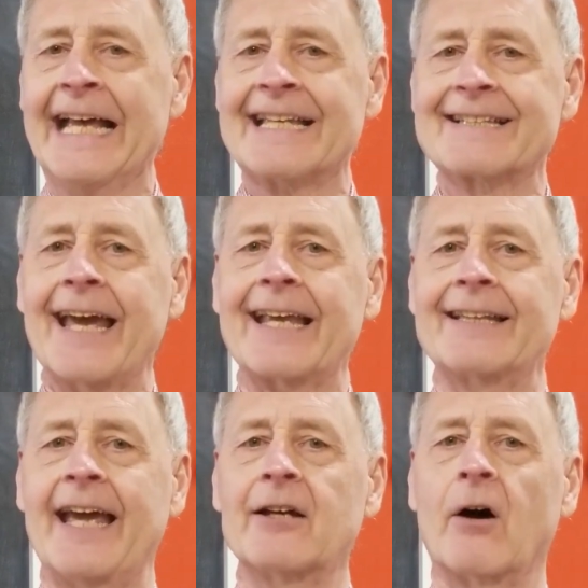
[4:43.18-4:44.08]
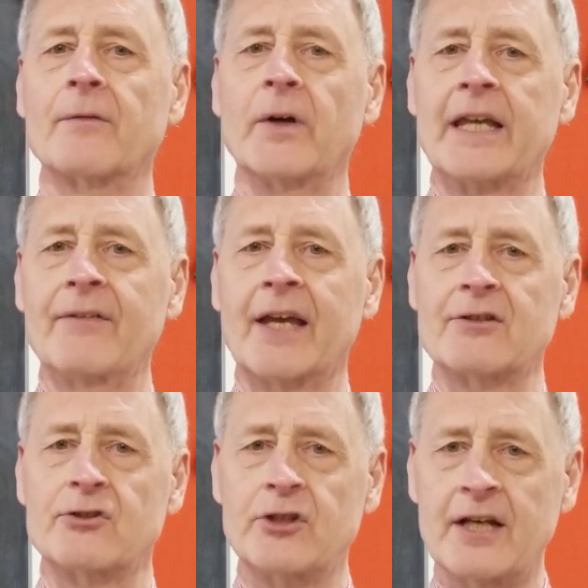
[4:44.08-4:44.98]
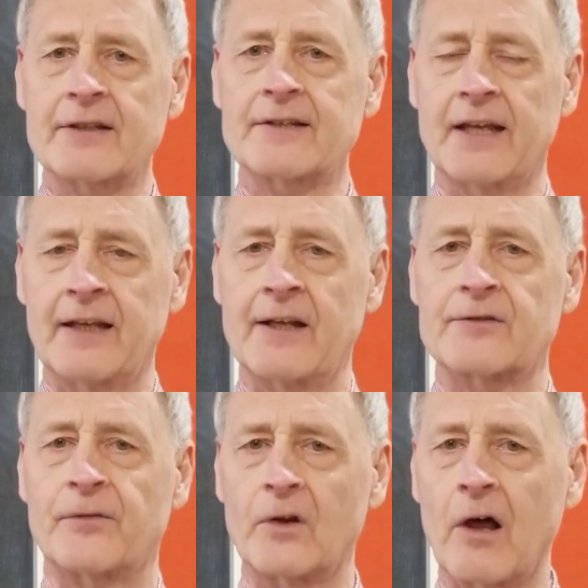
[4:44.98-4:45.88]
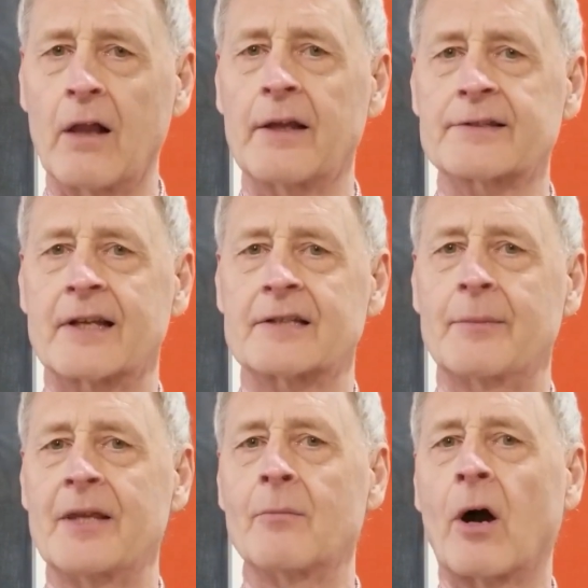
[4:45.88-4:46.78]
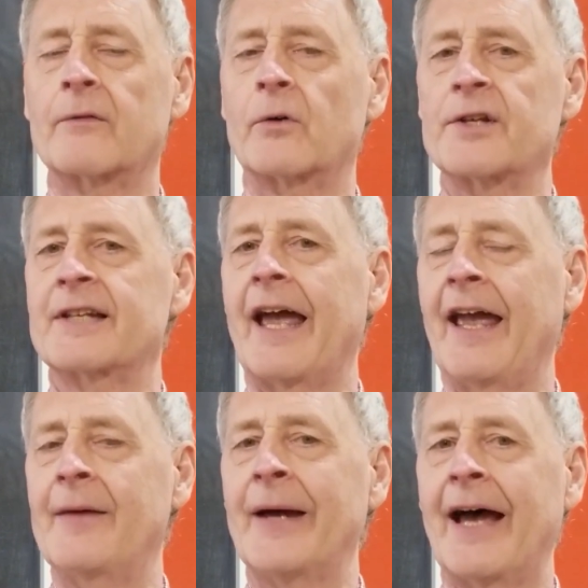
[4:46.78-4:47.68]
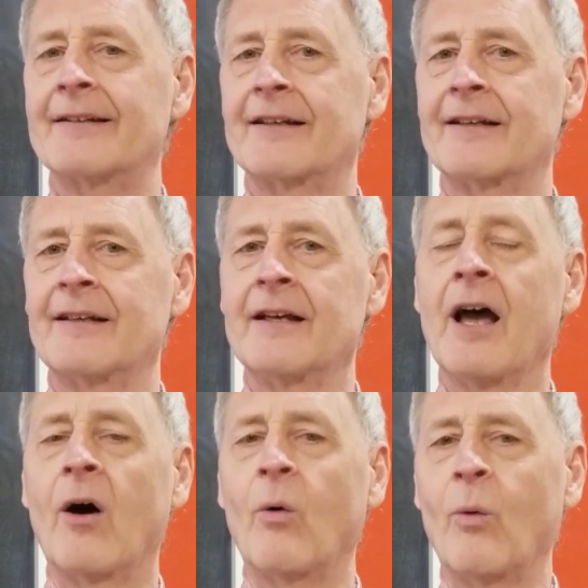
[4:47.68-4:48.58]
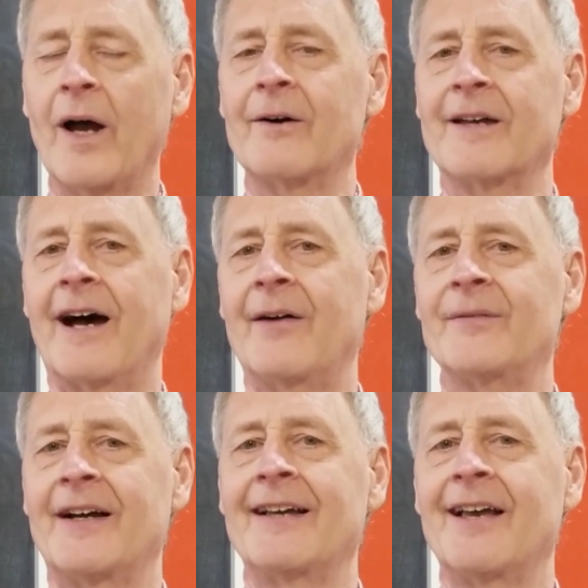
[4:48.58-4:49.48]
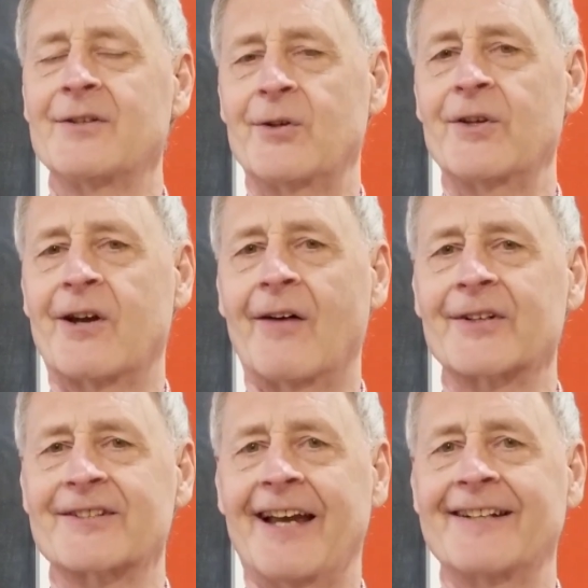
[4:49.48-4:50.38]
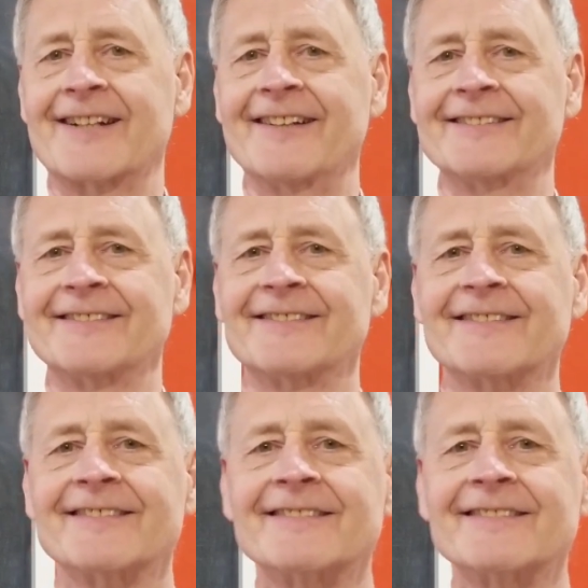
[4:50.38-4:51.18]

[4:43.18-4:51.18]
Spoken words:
Second, thank God for giving us Jesus in His flawlessness to be the mark for us to aim at. Welcome to the conversation.